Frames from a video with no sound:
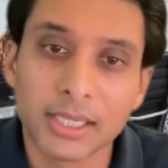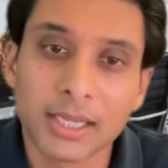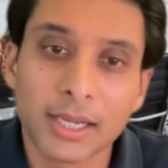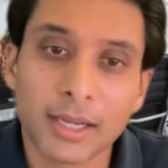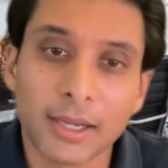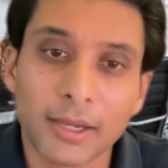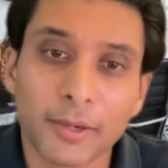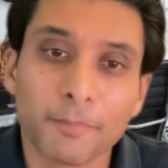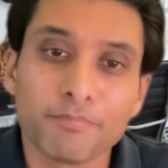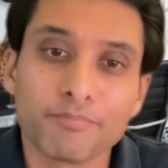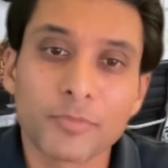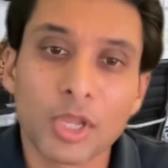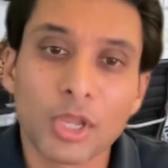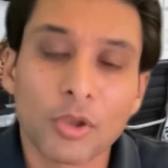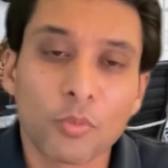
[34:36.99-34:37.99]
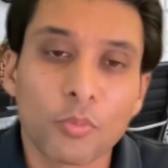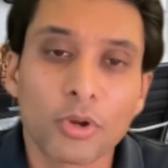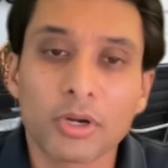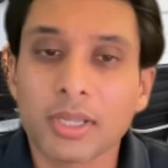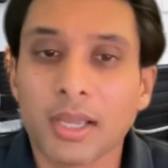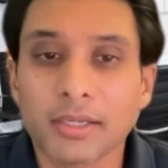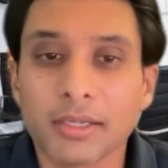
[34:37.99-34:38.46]
what
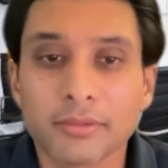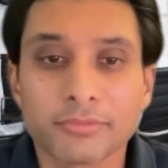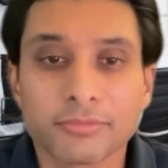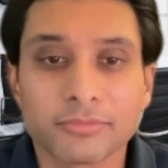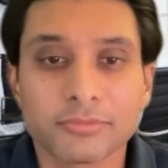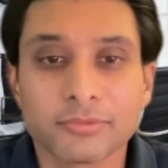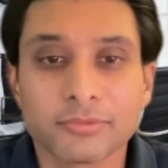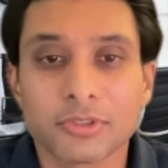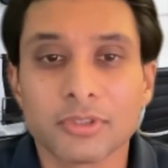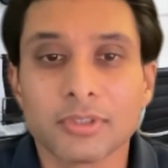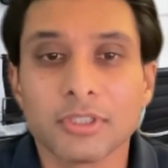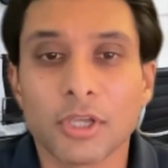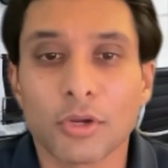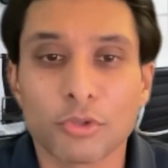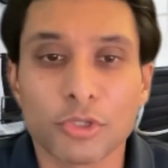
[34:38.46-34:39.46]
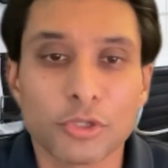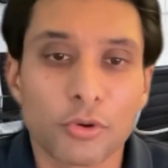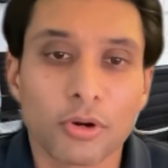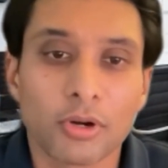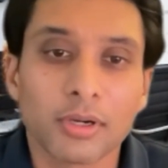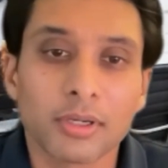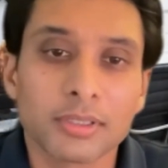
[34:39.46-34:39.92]
are kind of
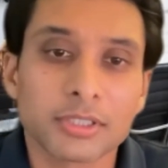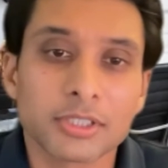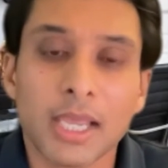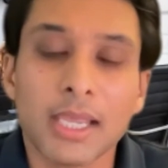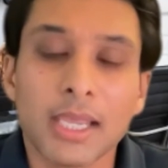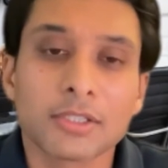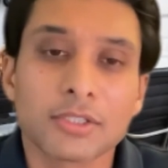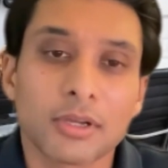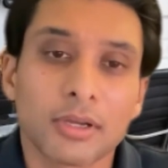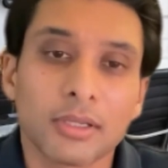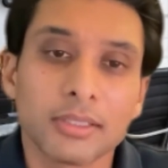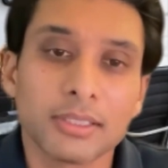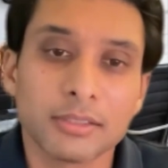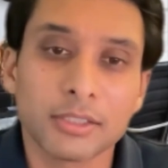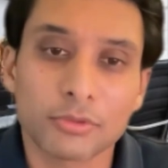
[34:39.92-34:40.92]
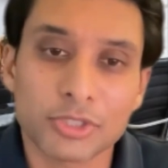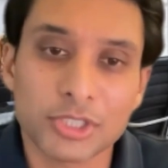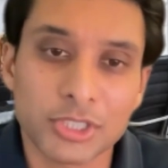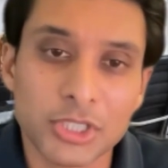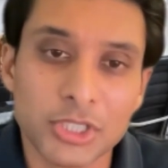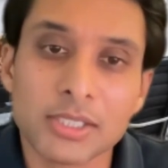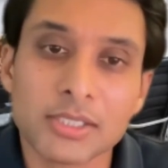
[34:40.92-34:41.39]
your takes on
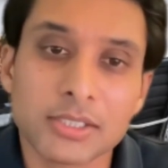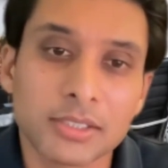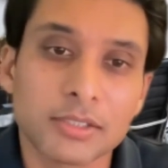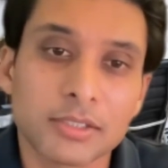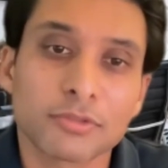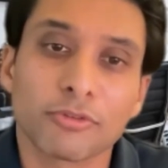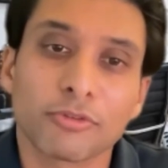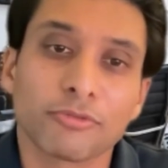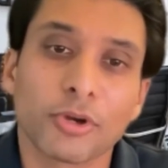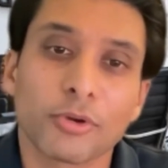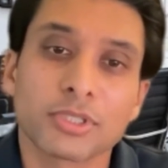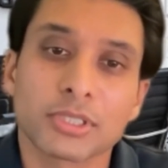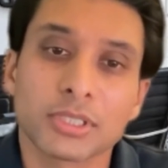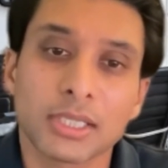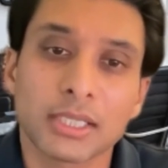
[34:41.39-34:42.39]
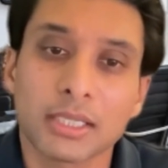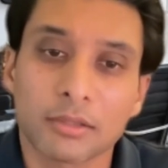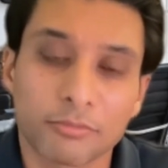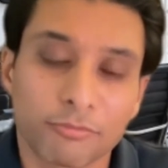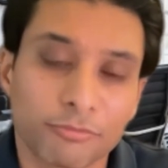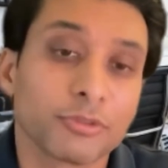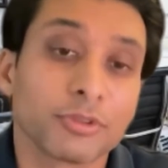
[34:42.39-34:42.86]
suggestions for folks thinking
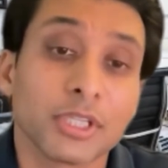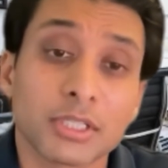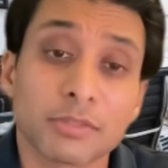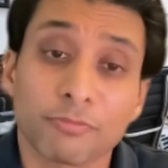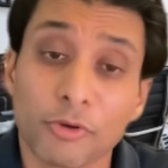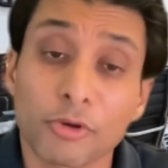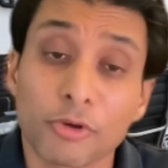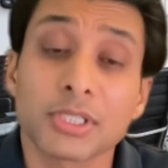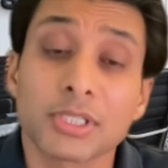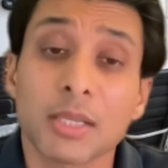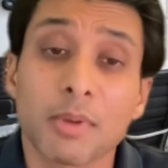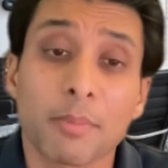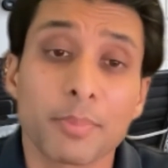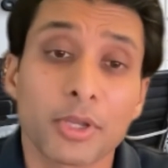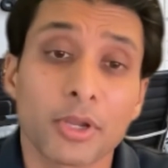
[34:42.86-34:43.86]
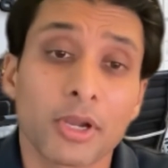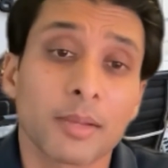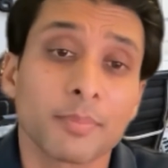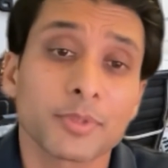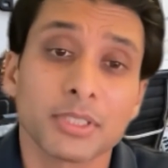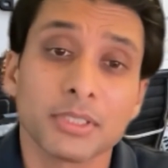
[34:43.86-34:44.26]
about BuildOps,